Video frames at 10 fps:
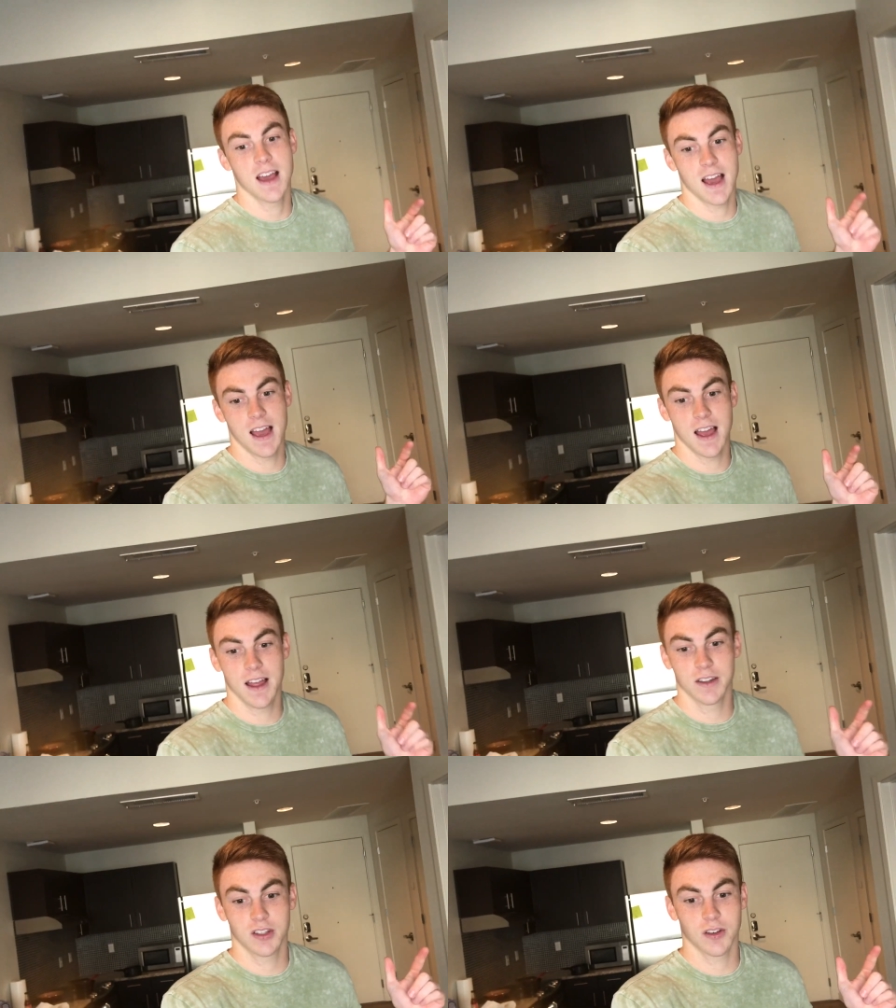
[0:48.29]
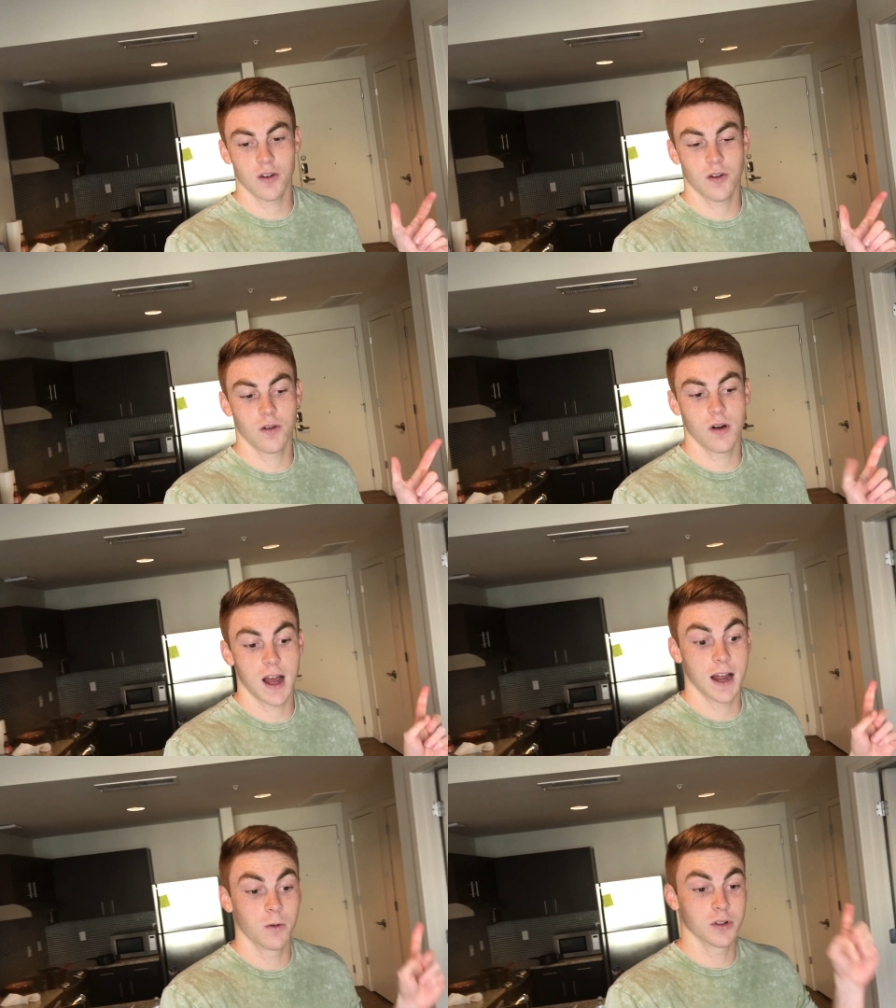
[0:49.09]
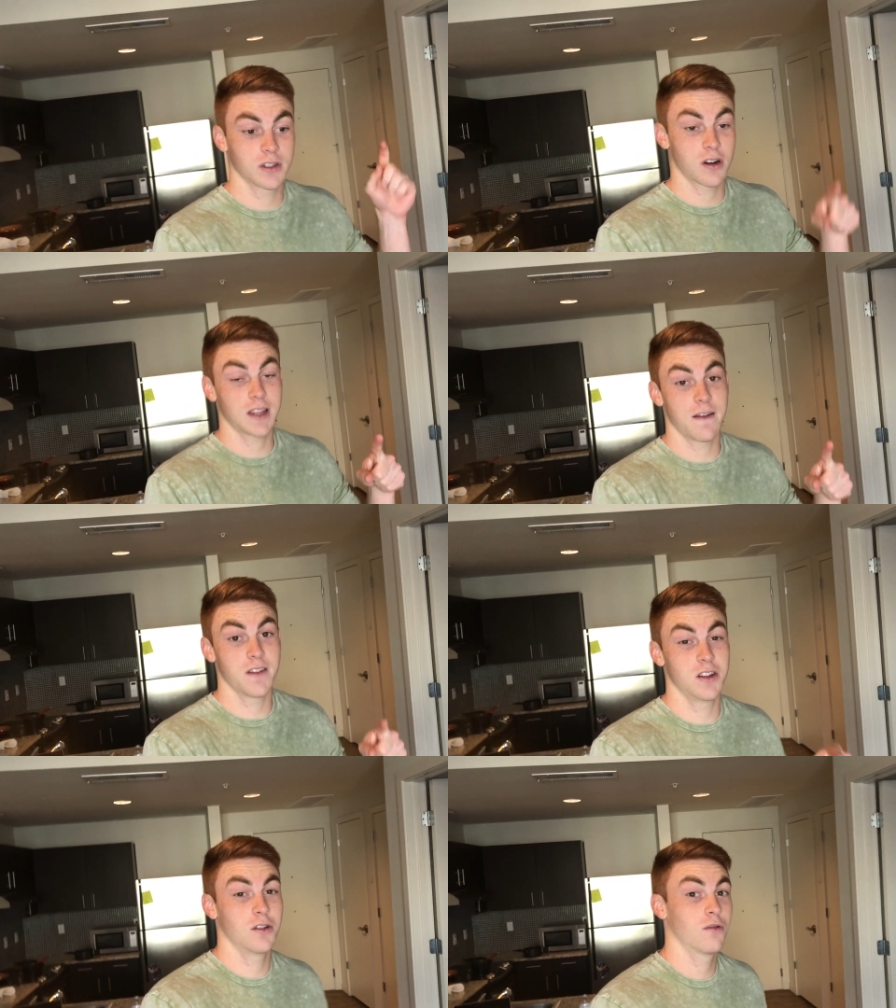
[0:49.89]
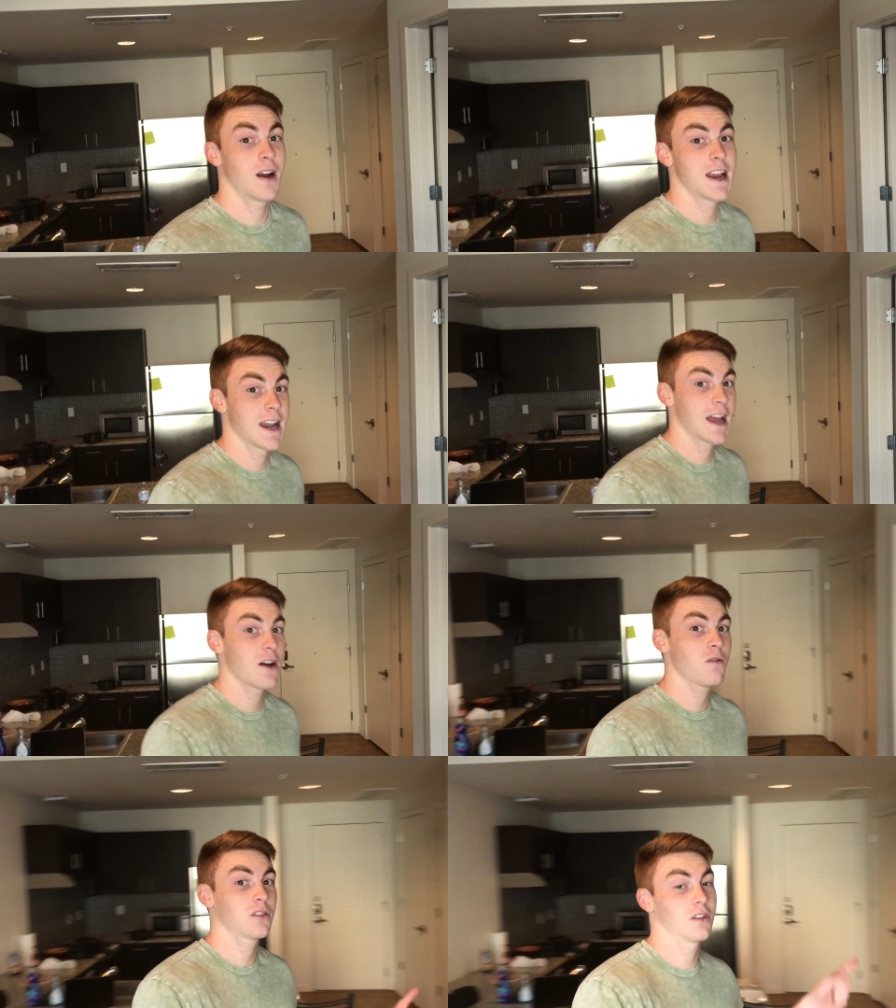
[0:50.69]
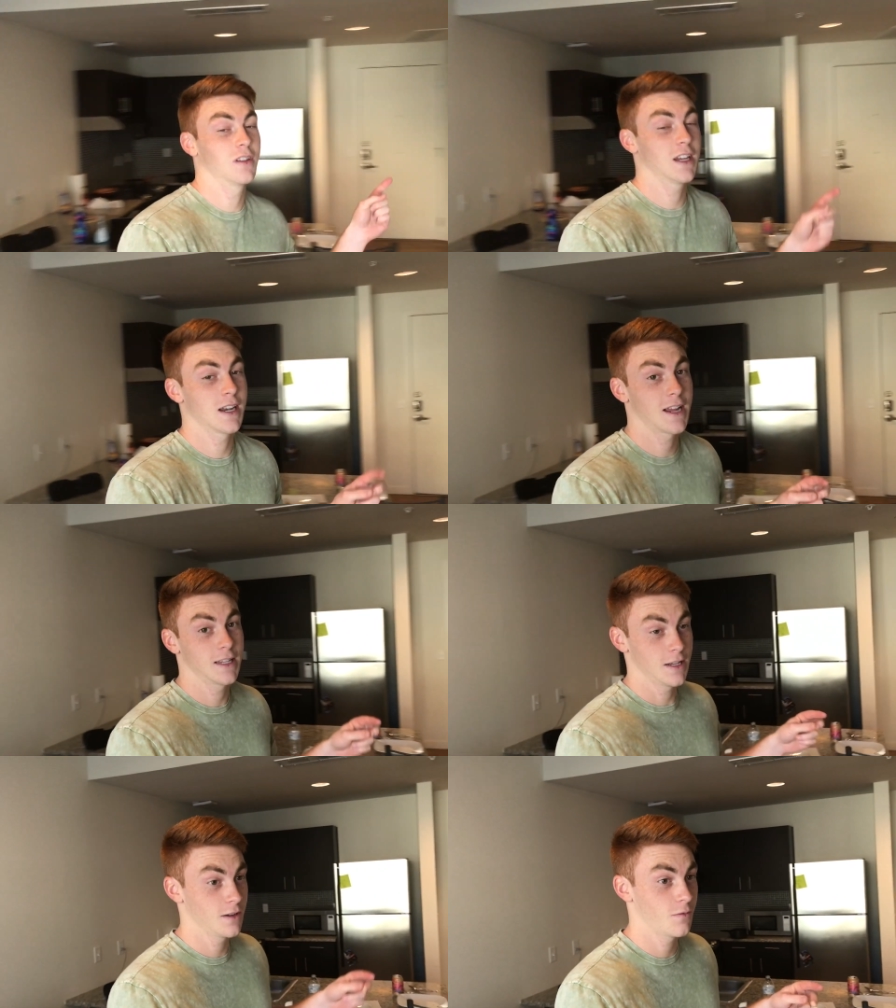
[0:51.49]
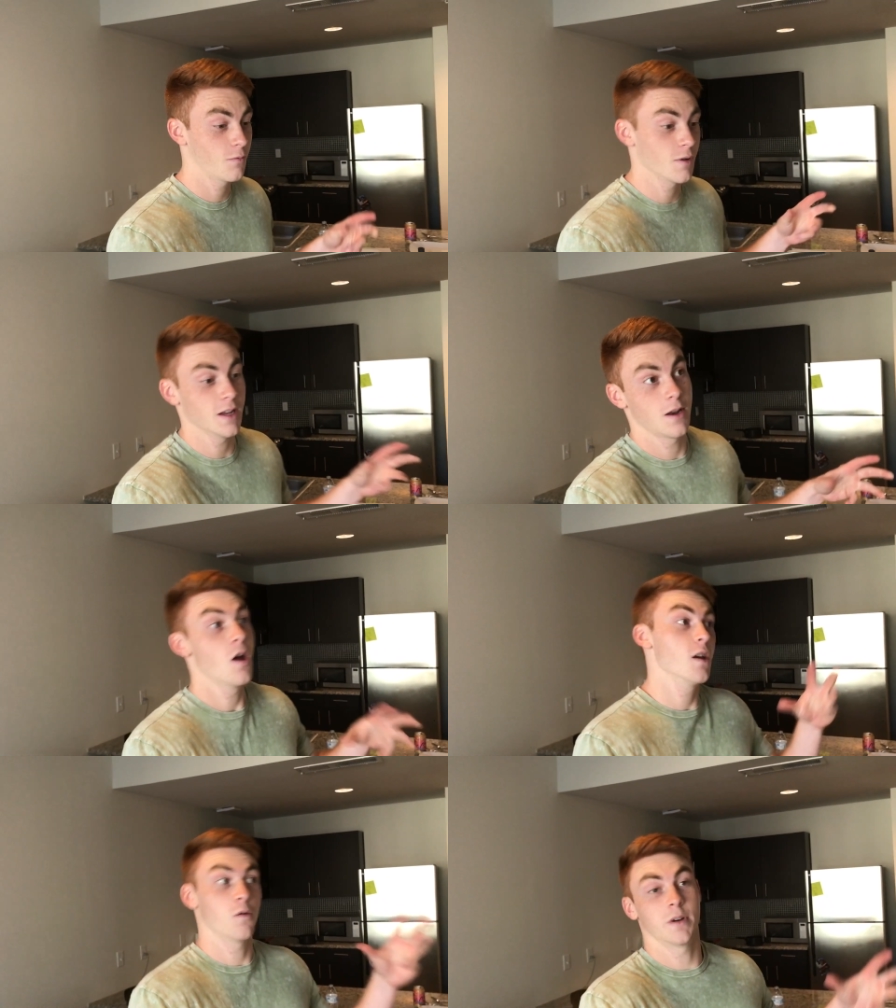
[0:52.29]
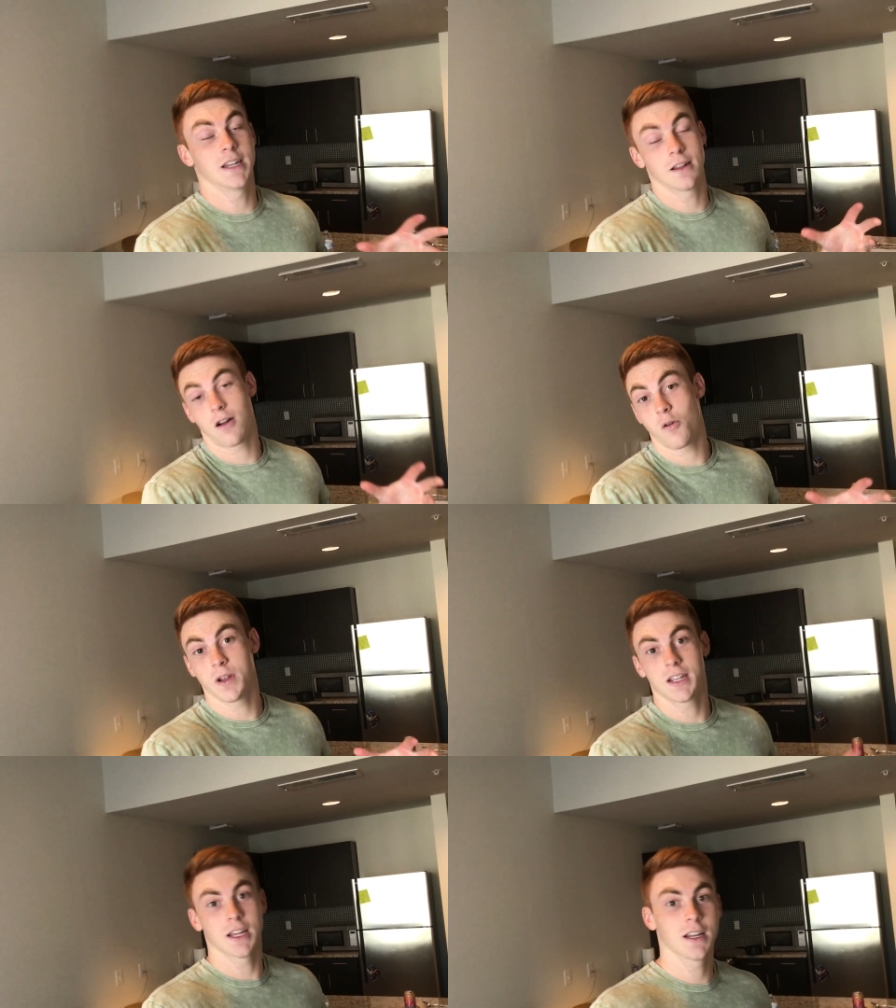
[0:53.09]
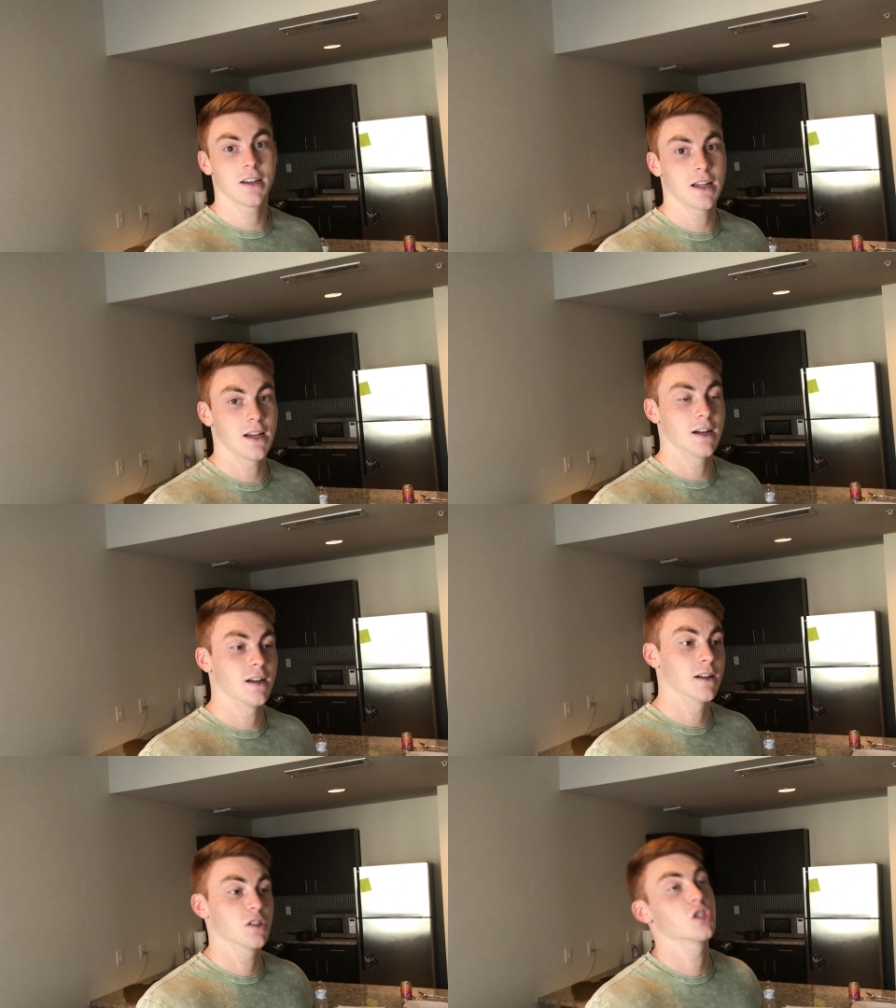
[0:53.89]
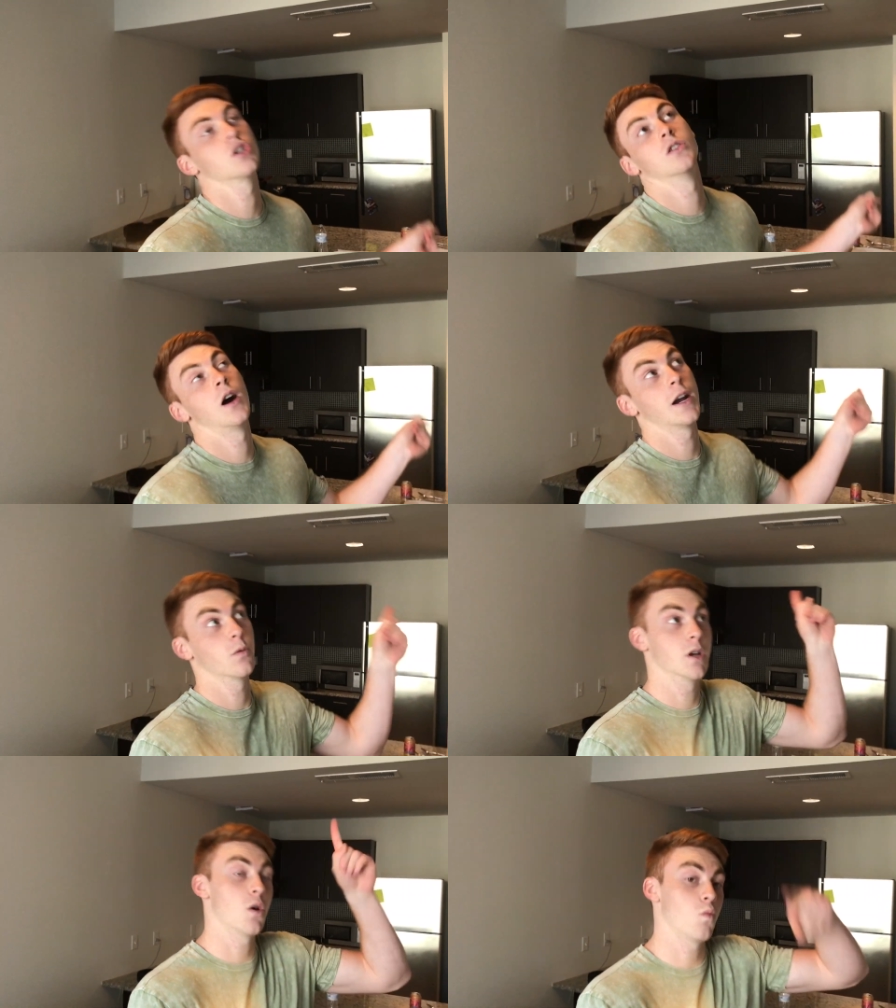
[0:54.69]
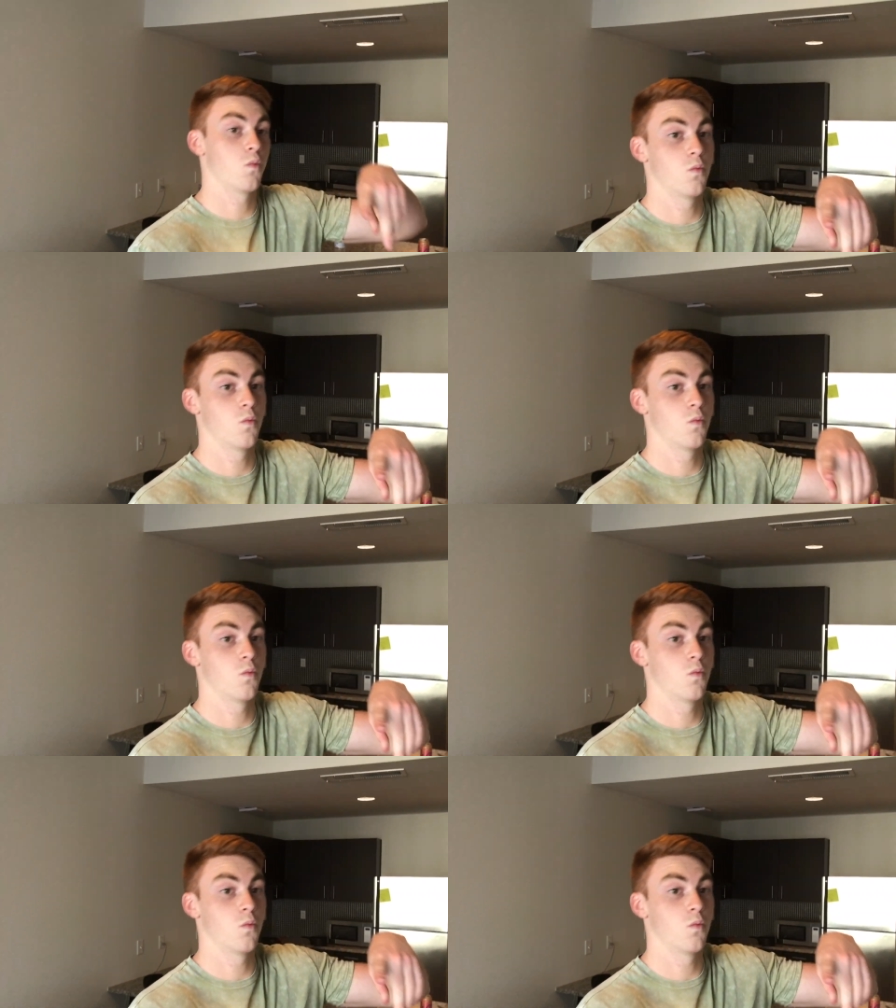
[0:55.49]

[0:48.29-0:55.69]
And so I will start that video right now so you can get an idea of what we did all weekend. So here we go.